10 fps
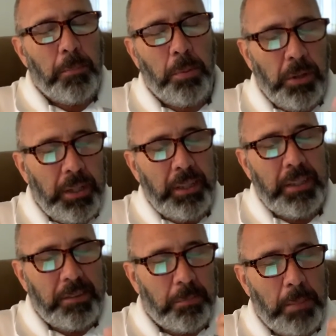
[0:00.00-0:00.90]
putting
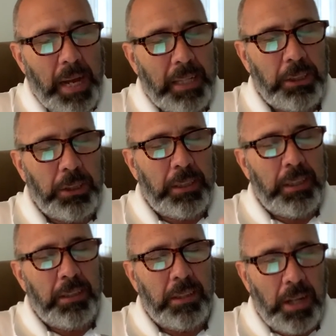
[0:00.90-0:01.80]
this passion
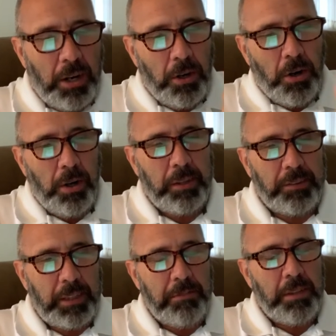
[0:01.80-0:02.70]
in our
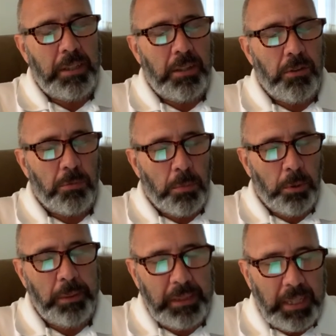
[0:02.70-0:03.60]
hearts even in this
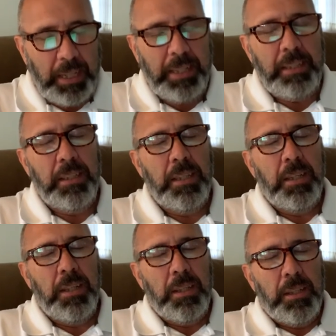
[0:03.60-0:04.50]
moment, God.
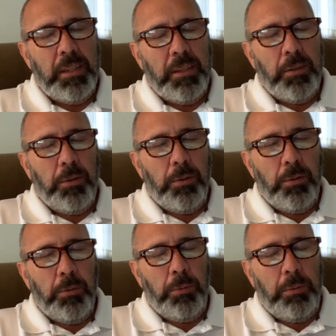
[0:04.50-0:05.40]

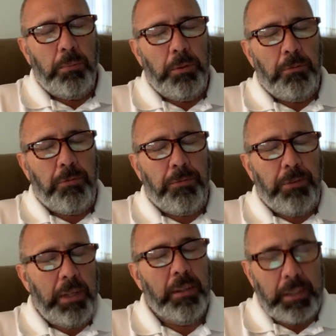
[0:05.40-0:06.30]
We
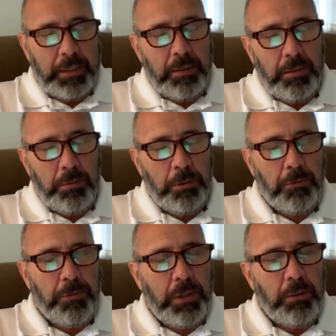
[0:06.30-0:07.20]
feel it. We
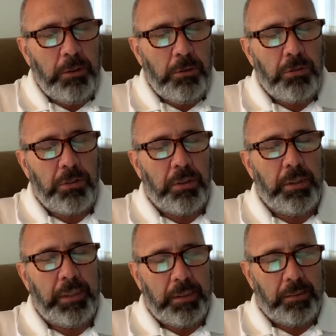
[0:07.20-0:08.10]
feel you
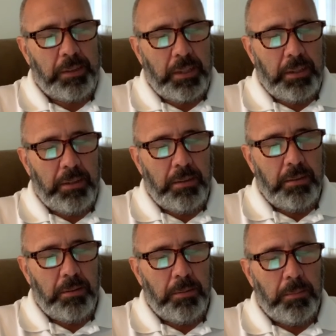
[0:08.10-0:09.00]
stirring this, God.
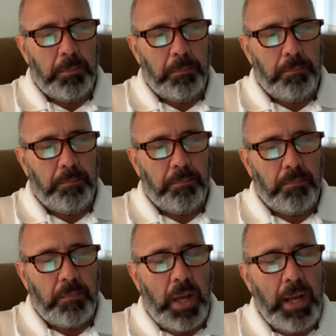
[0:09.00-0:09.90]

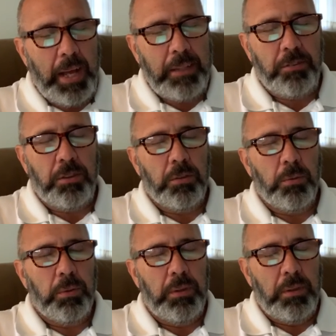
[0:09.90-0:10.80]
I ask you,
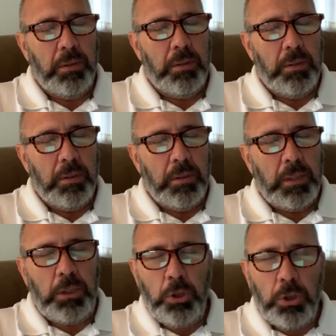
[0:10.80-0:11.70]
Lord,
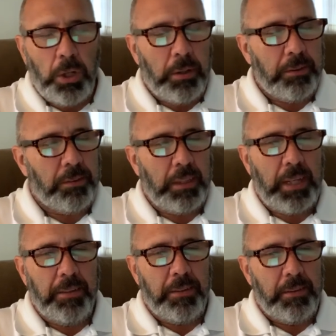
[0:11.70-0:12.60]
that you draw us
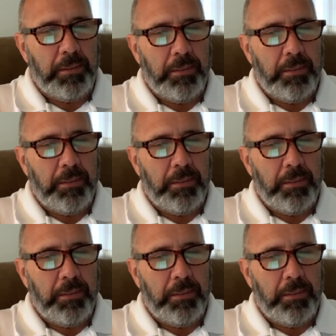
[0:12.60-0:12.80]
together.